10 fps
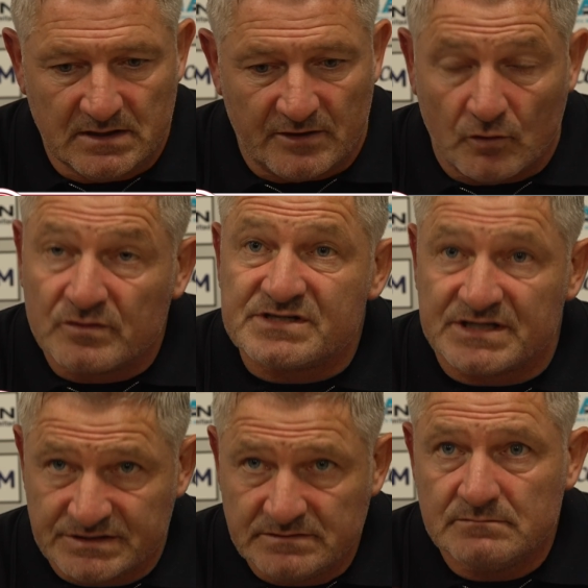a wrong
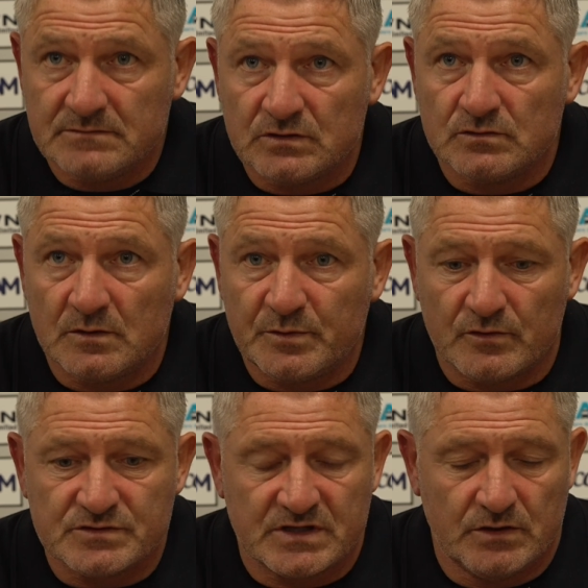decision, you know, up at
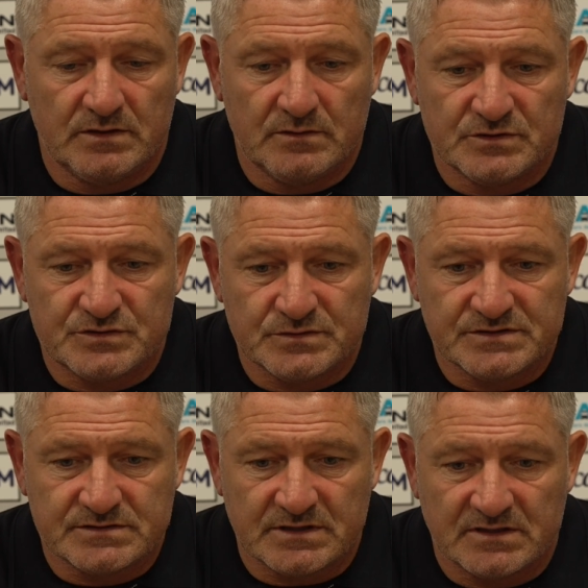Ross County, which
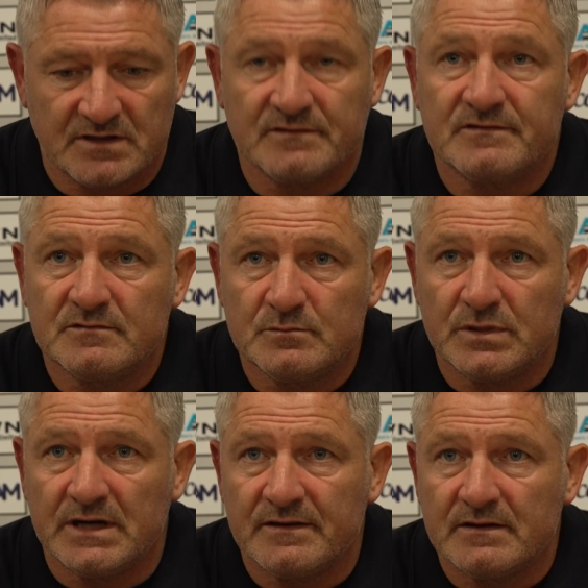was concurred
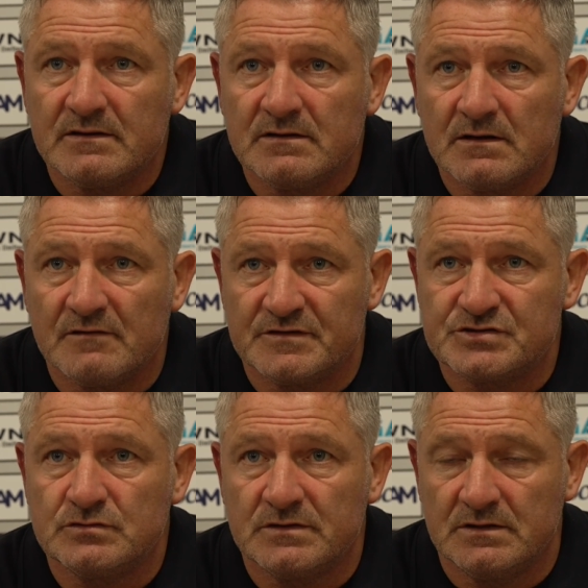by the
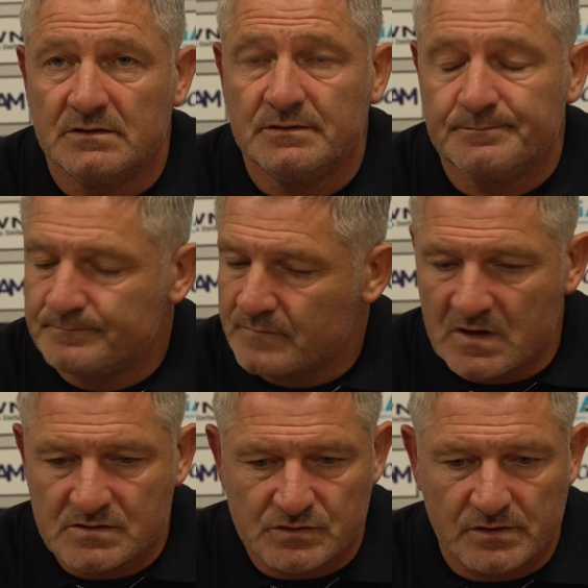official, the
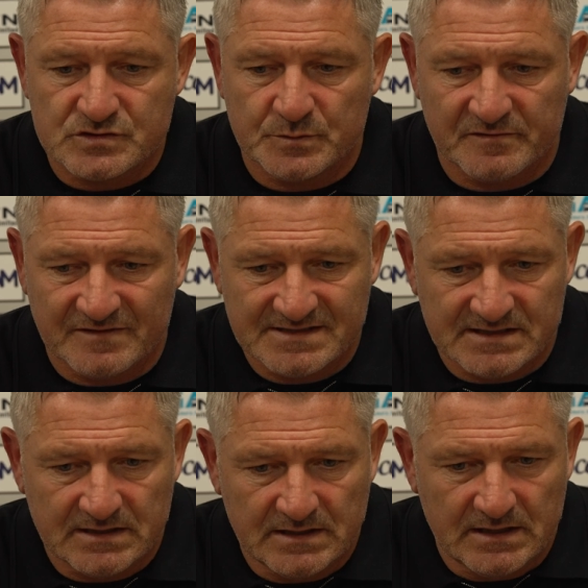supervisor.